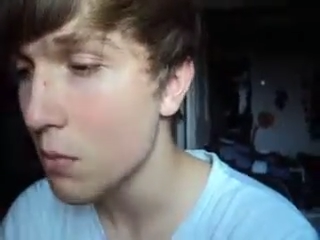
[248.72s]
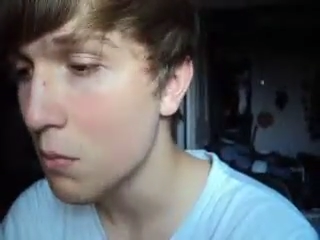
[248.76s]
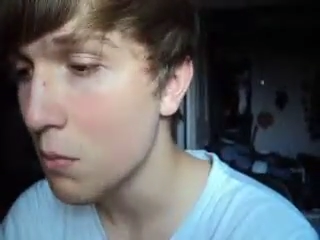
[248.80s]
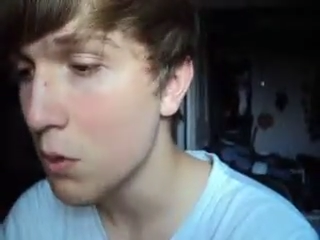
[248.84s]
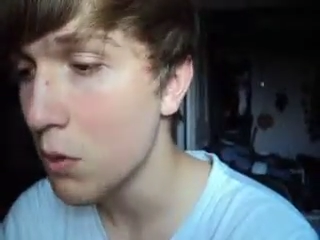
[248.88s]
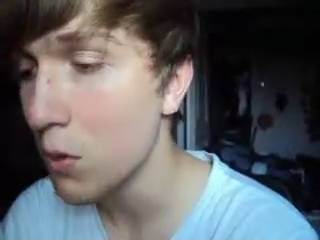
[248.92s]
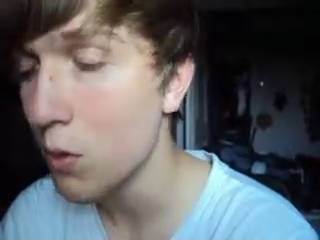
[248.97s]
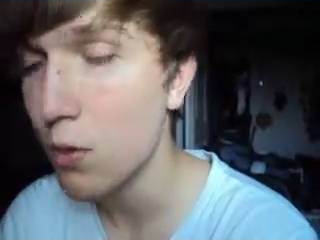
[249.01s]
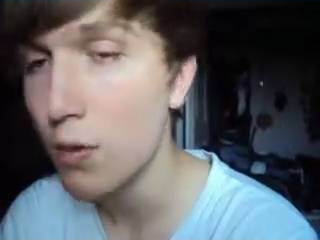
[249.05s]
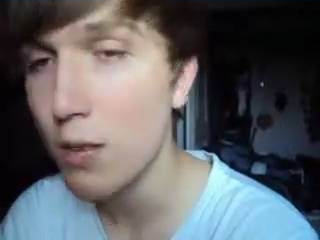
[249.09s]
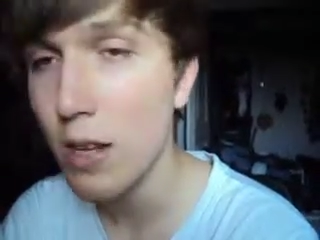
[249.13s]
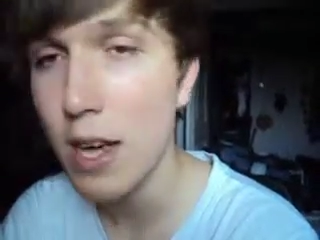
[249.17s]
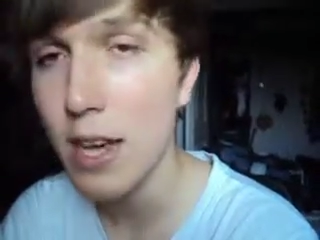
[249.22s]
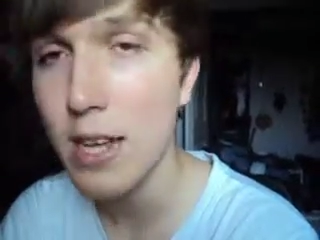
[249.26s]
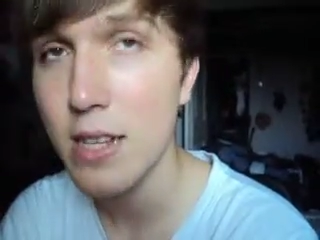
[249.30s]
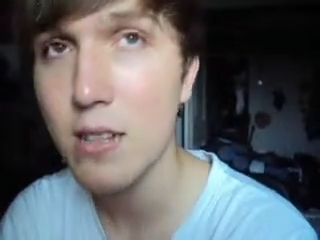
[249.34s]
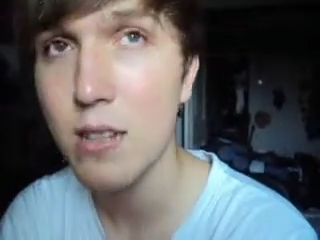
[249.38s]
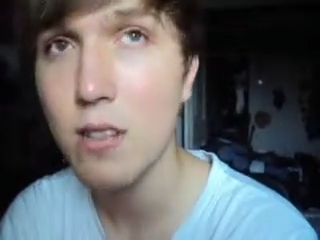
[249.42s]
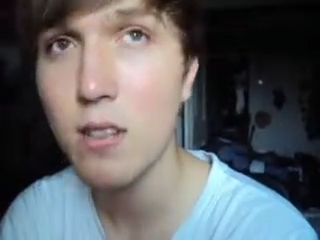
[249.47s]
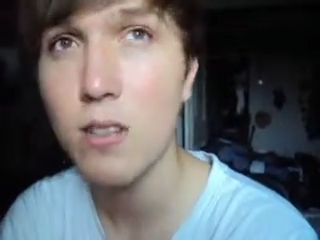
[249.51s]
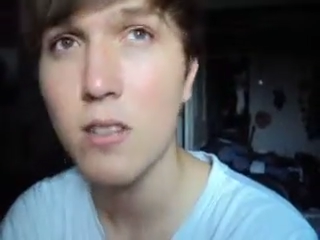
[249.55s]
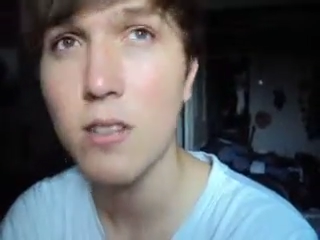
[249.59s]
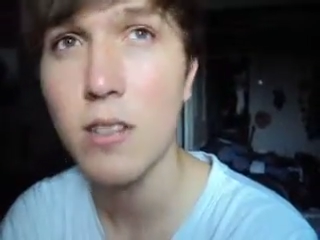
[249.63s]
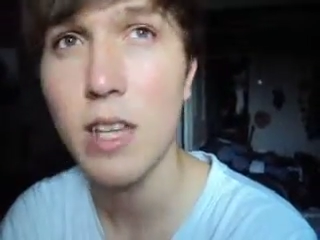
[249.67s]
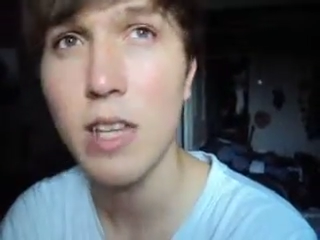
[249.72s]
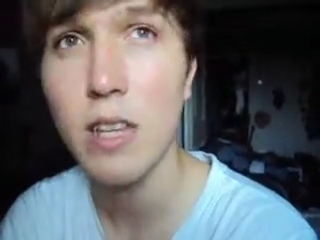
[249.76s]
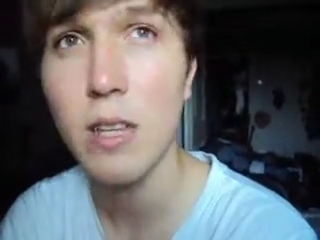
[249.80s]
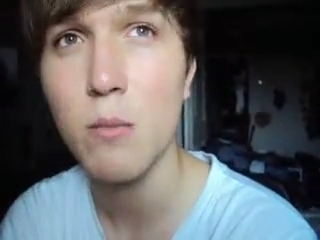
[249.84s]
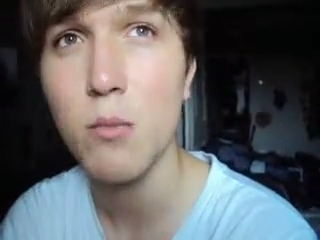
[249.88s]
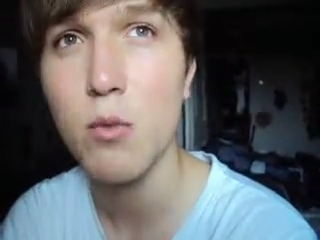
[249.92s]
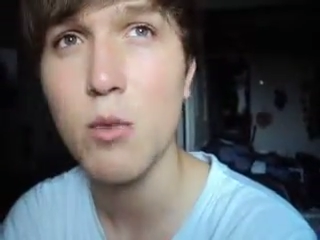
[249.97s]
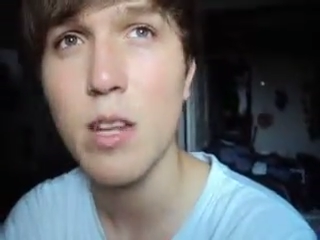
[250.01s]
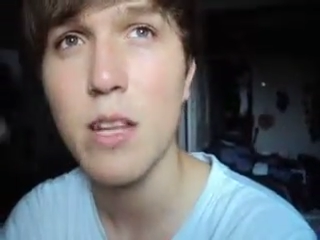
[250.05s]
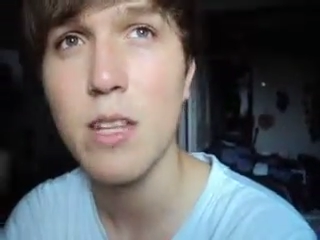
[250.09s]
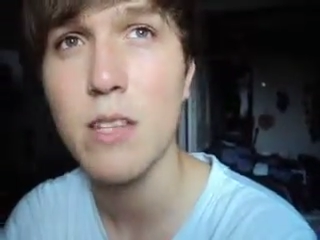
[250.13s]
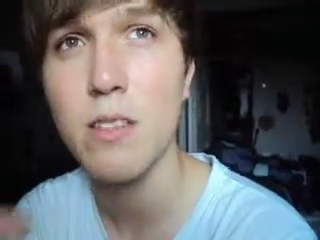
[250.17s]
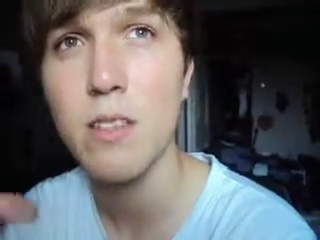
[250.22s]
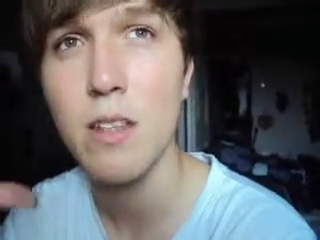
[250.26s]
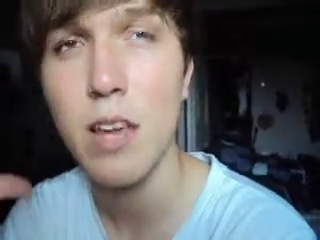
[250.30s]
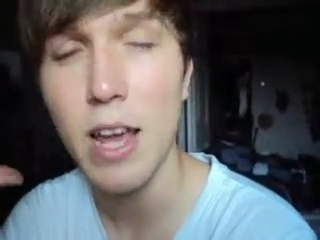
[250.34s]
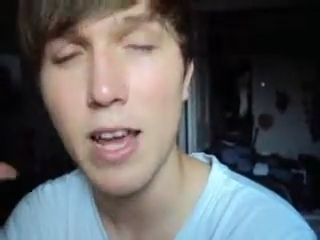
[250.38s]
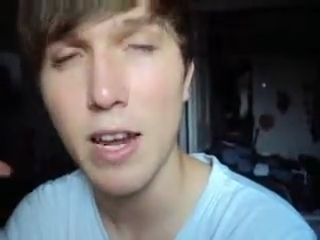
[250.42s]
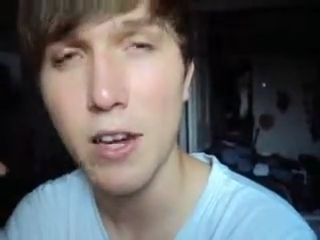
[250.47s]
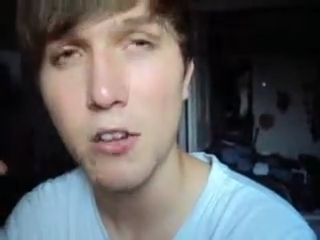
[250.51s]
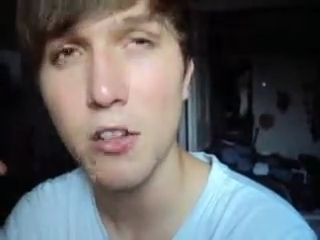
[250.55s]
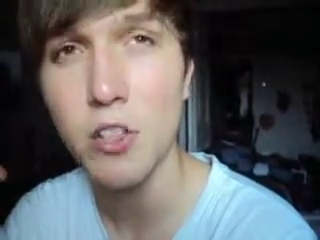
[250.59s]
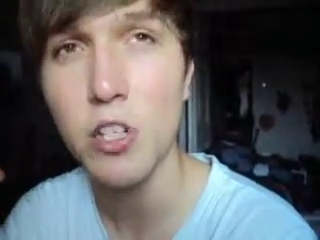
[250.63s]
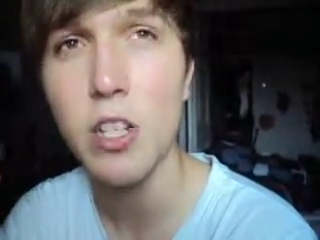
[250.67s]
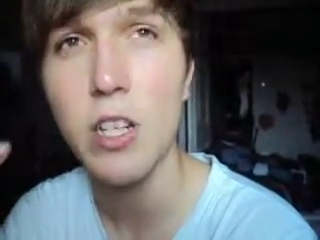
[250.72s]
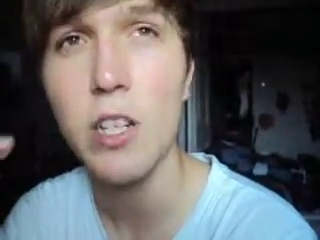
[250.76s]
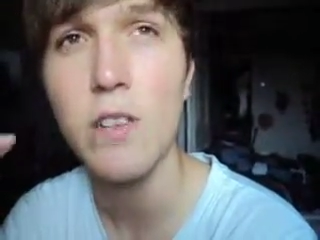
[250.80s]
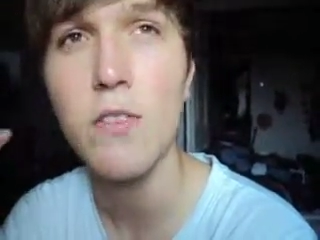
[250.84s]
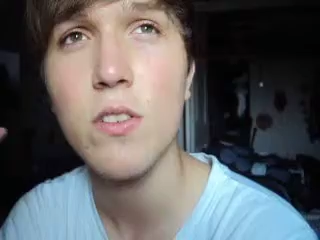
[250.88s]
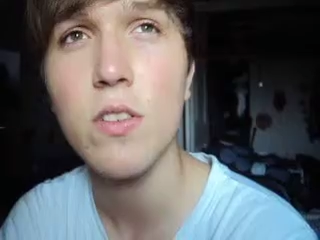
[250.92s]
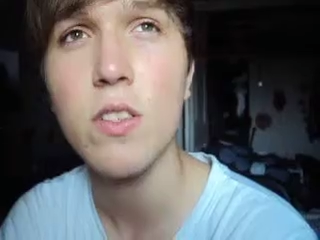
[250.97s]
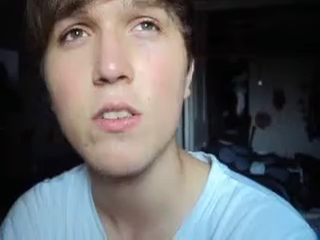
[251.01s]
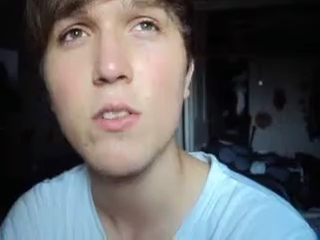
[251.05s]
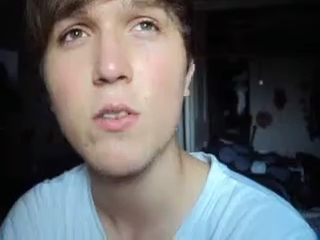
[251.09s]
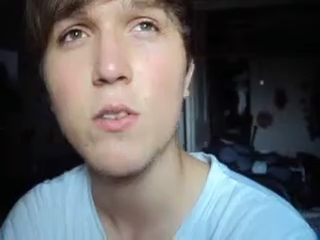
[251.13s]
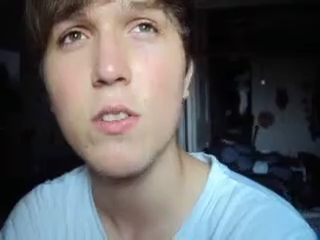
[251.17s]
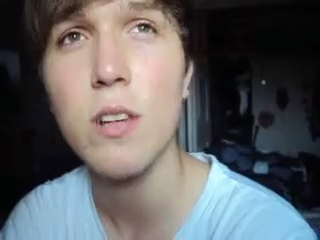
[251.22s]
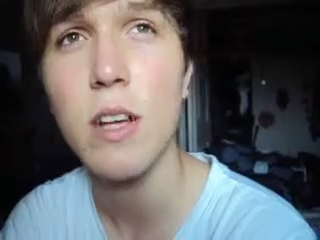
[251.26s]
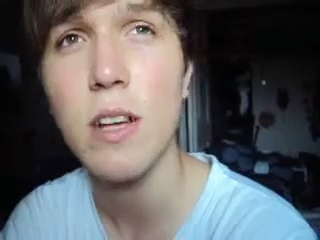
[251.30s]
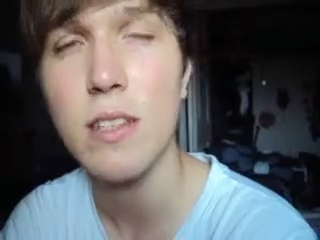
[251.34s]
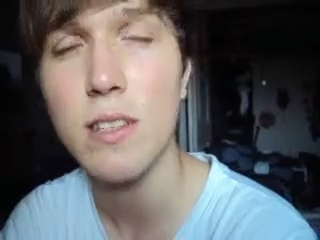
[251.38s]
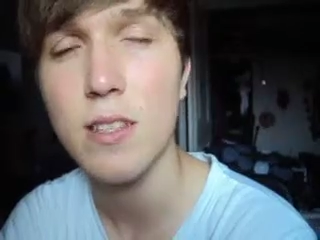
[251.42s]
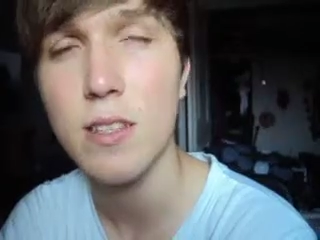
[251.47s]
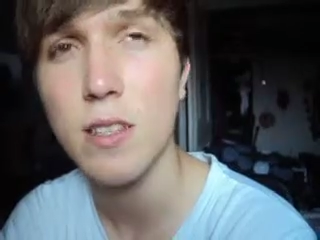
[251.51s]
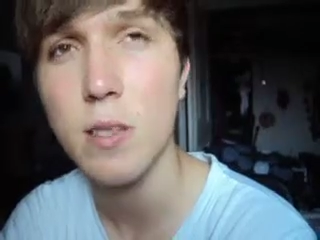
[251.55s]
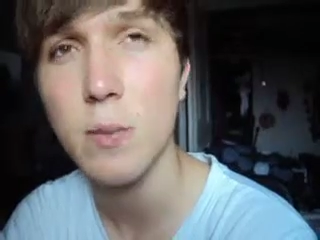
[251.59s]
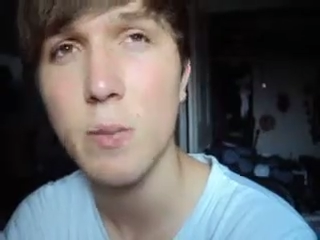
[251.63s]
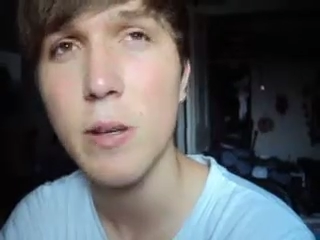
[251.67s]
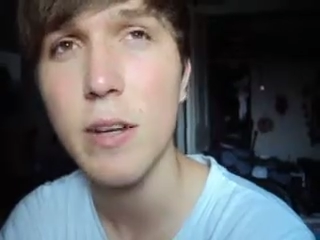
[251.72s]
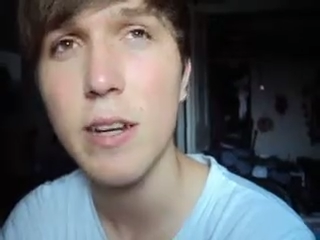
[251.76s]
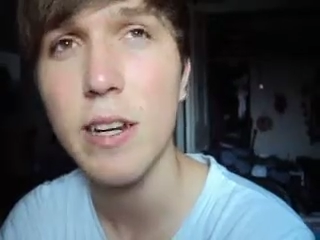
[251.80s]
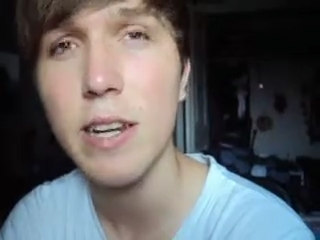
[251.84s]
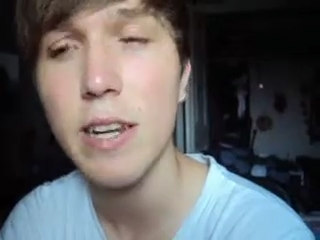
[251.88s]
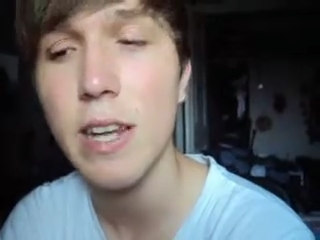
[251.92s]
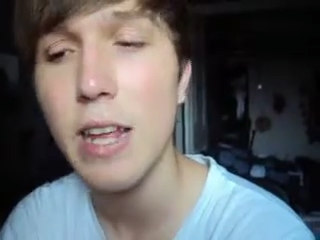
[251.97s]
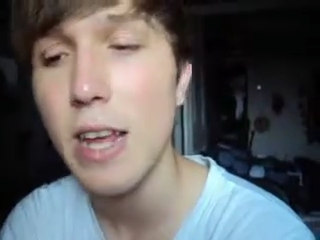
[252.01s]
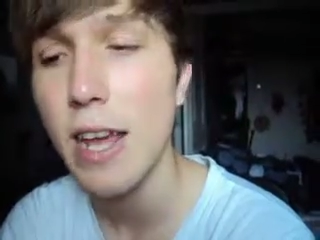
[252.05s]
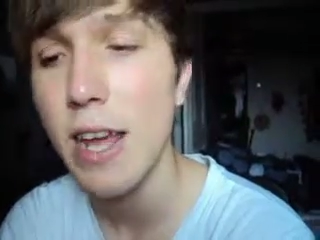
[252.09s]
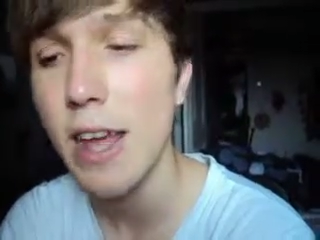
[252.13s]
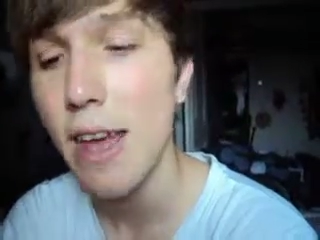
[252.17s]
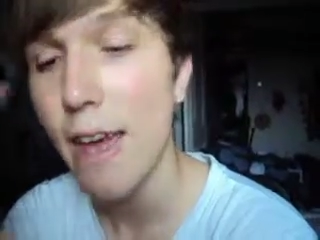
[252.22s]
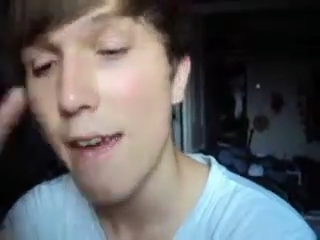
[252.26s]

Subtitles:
moon has the moon has the energy of a soul, has a spirit.